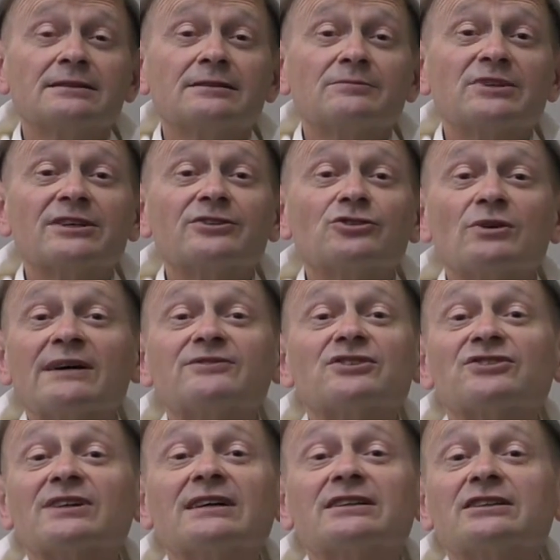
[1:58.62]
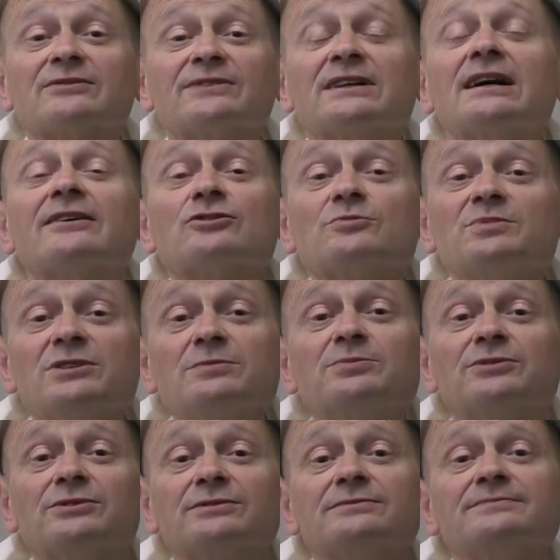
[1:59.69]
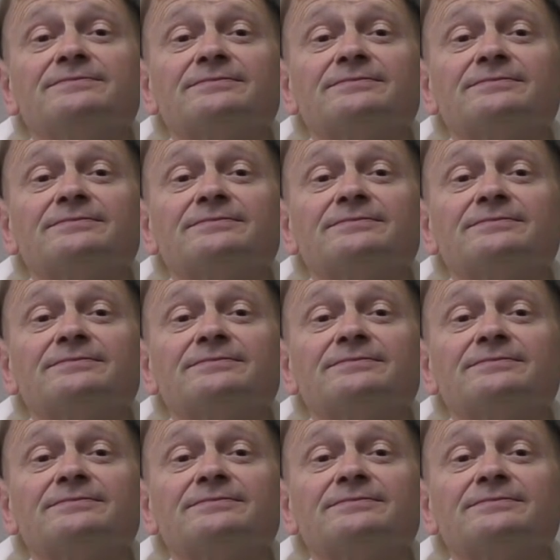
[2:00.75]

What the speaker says: because you have to sanctify other people.